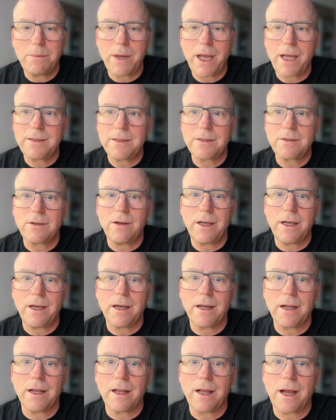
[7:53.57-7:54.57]
Basically,
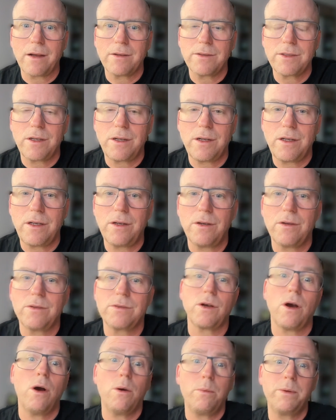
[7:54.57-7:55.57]
it allows you to
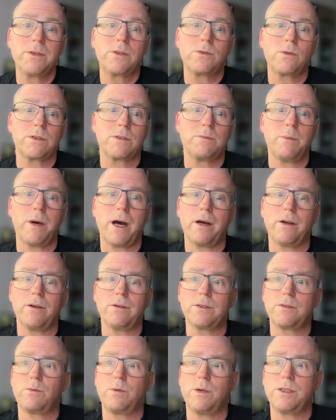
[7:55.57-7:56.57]
use open source
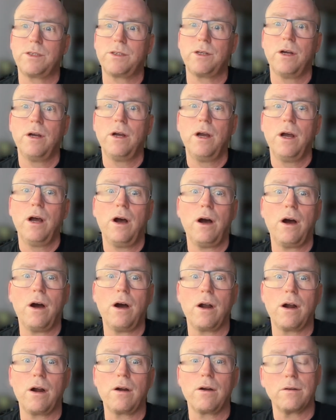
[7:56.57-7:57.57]
models, which
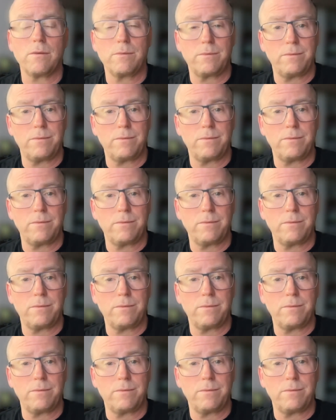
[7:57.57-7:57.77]
are,